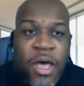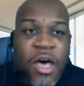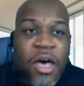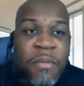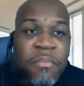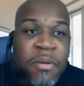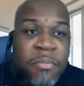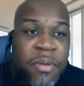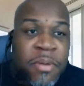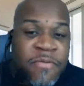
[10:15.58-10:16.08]

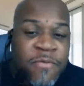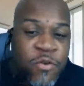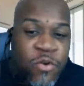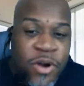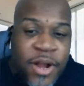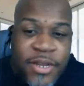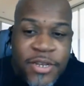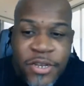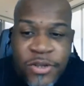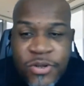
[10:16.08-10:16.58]
But
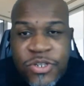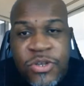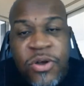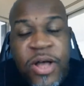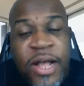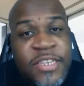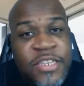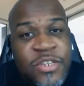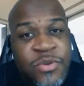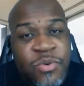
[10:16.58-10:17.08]
before I do
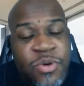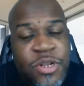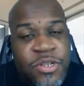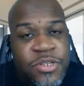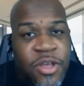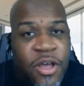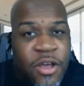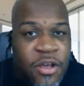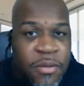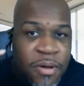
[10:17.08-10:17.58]
so, I just want
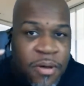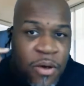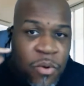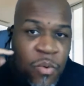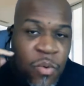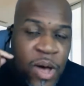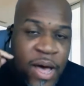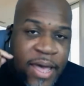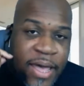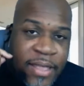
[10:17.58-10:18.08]
to talk
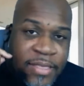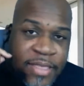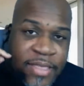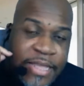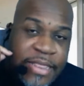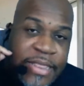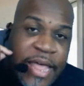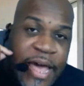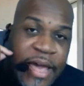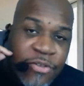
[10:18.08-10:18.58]
about why I
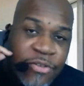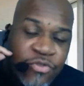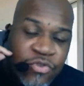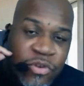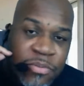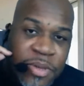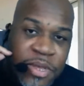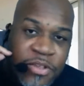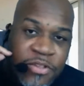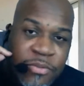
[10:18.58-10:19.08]
think live
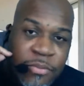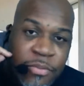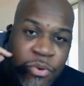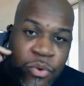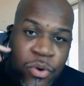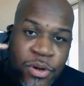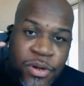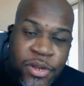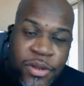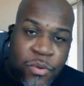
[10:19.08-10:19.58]
streaming is
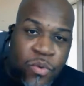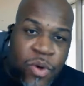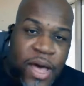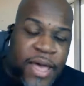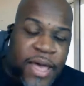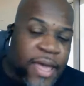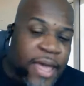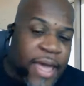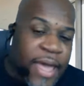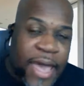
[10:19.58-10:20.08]
important and
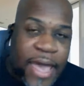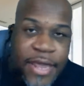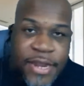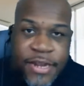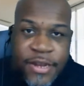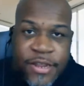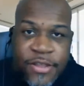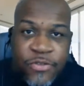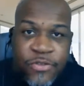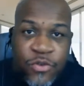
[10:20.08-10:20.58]
why I
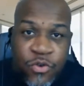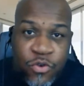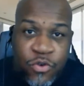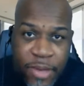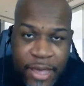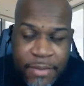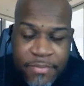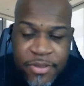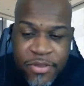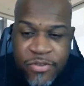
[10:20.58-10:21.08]
added it to
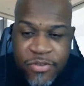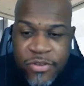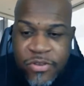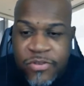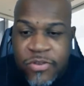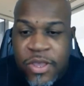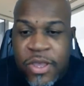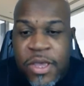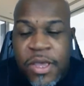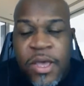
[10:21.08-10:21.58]
my
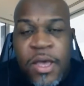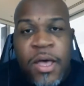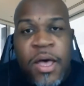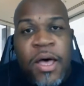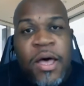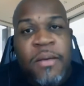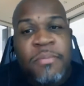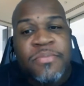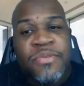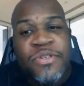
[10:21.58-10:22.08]
business.
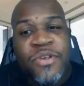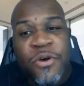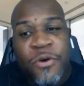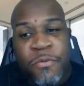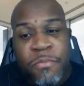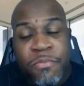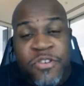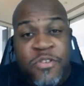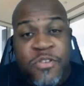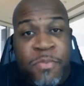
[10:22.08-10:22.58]

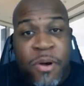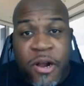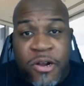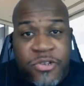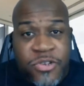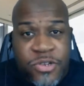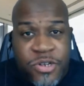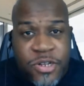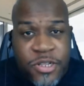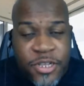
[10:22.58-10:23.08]
So just
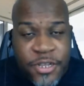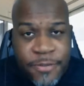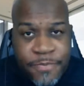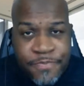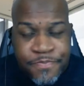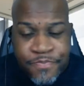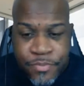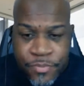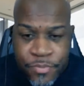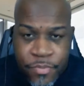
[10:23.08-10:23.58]
personally,
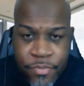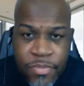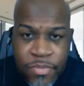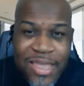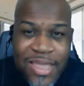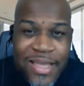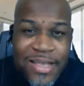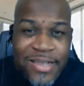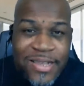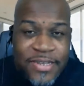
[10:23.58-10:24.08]

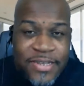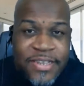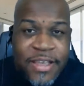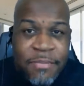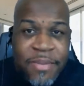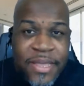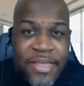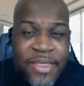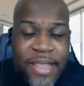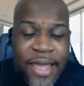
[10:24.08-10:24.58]
since
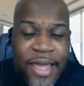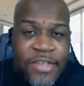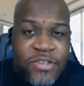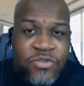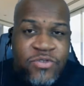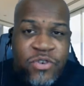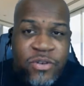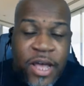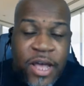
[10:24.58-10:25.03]
I've been live